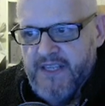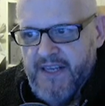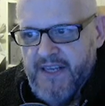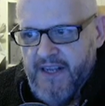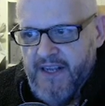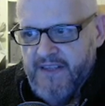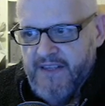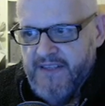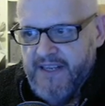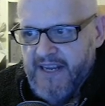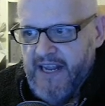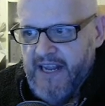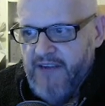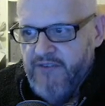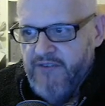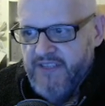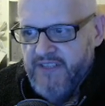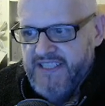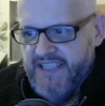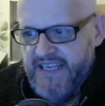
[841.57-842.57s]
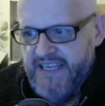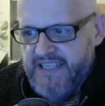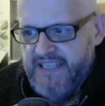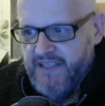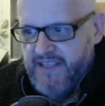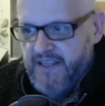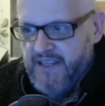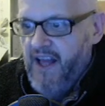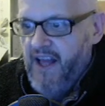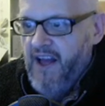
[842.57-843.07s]
the current
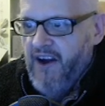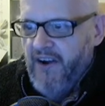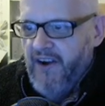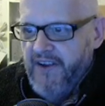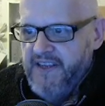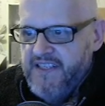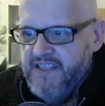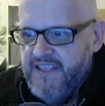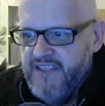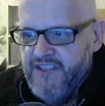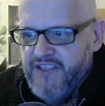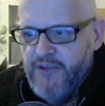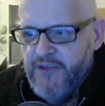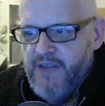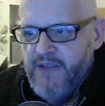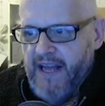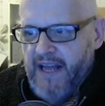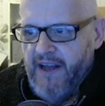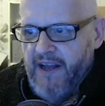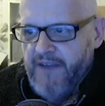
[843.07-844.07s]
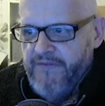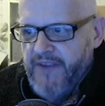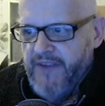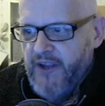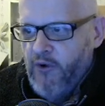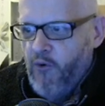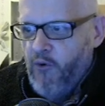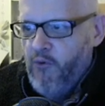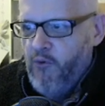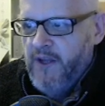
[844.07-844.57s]
season. I used to do that, I
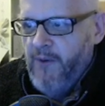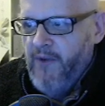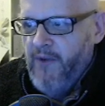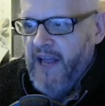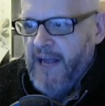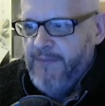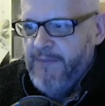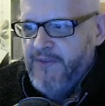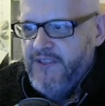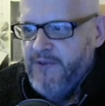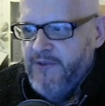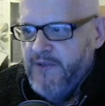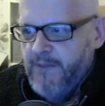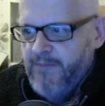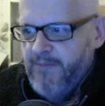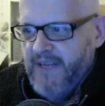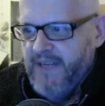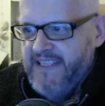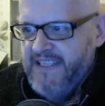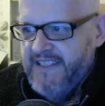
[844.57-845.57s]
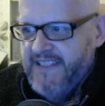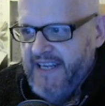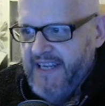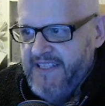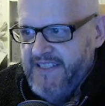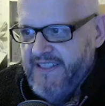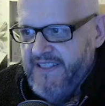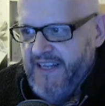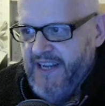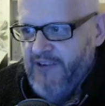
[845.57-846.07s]
think, all the way up until the
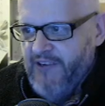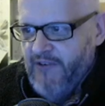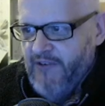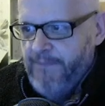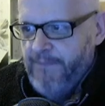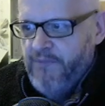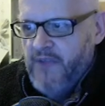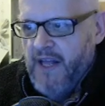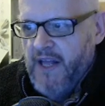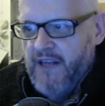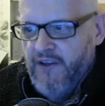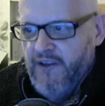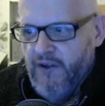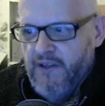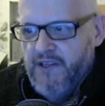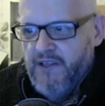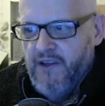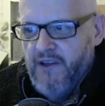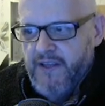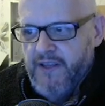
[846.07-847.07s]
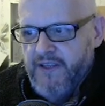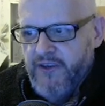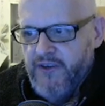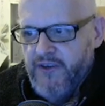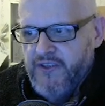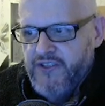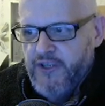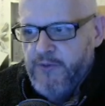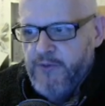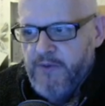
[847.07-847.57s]
PlayStation era, a lot like you
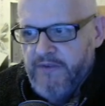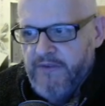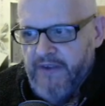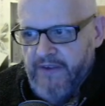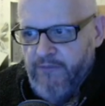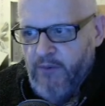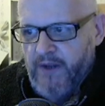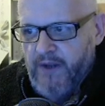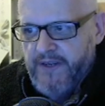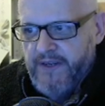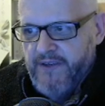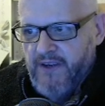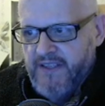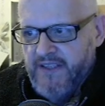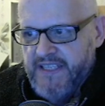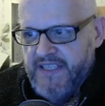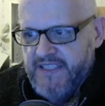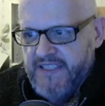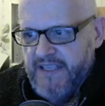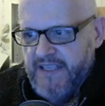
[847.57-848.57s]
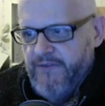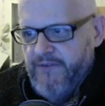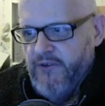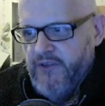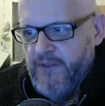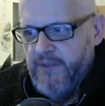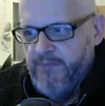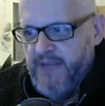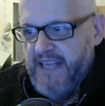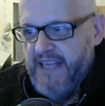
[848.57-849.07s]
could do with F1 97
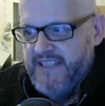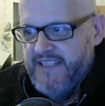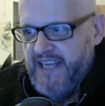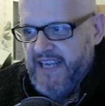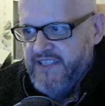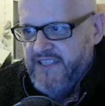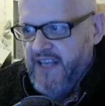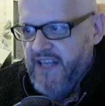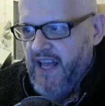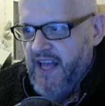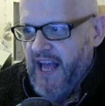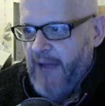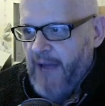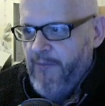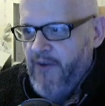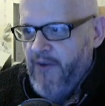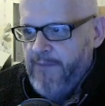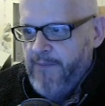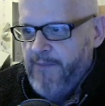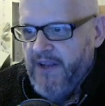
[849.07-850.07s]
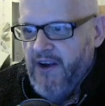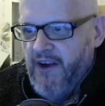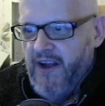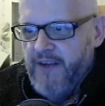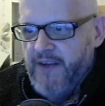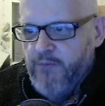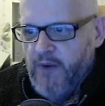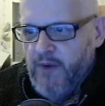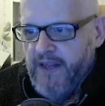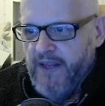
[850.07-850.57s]
on the PlayStation. And we're up
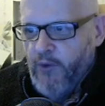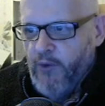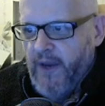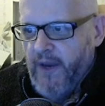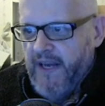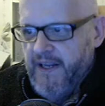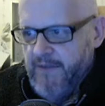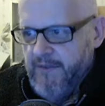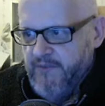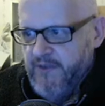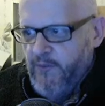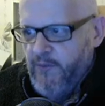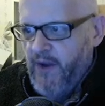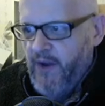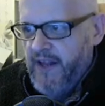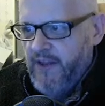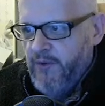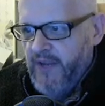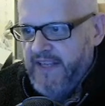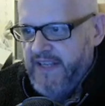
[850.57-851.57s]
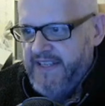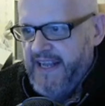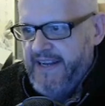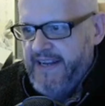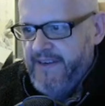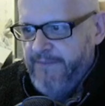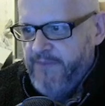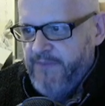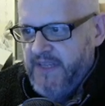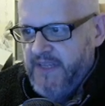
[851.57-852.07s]
behind one of the Williams.
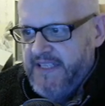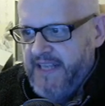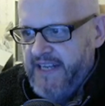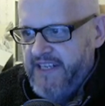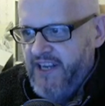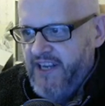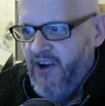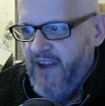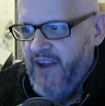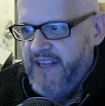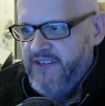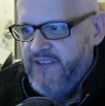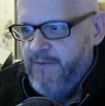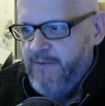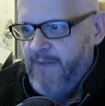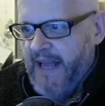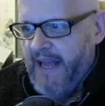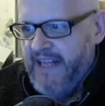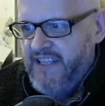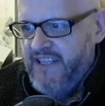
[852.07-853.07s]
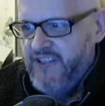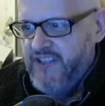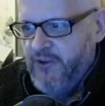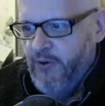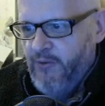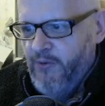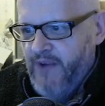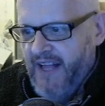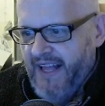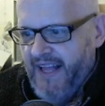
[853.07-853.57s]
Is that Nigel
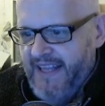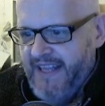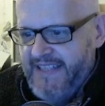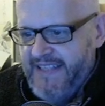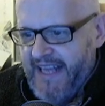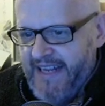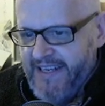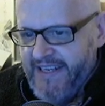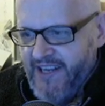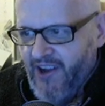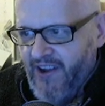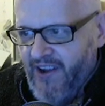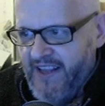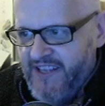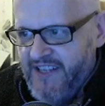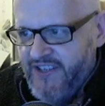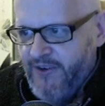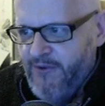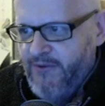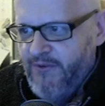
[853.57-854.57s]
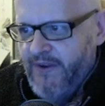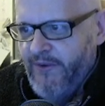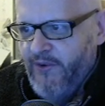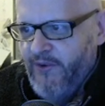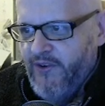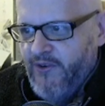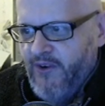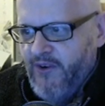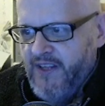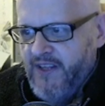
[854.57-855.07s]
Mansell? Is that Nigel? I'm
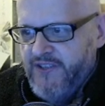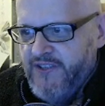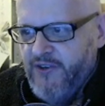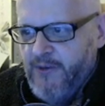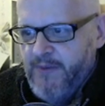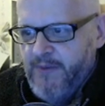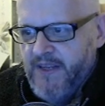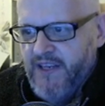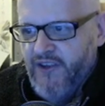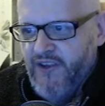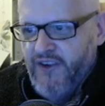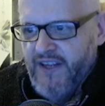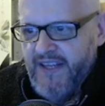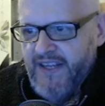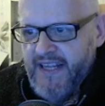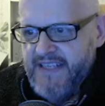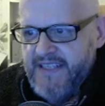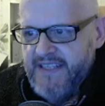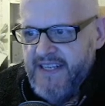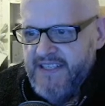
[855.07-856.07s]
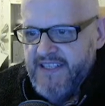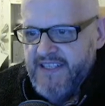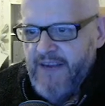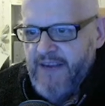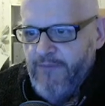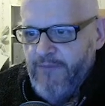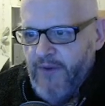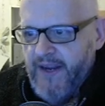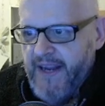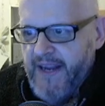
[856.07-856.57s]
not quite sure, but look at this. Let's see
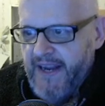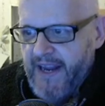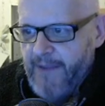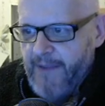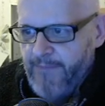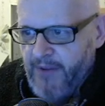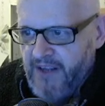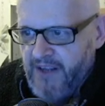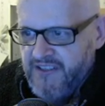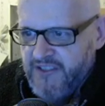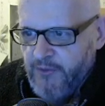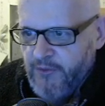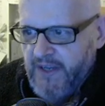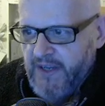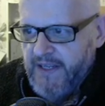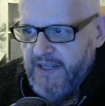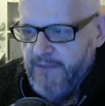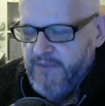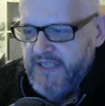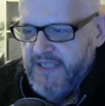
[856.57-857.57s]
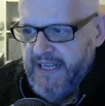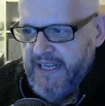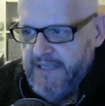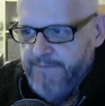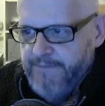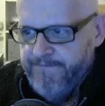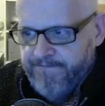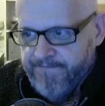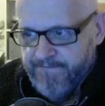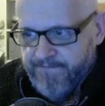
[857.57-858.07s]
if we can get past the Williams here.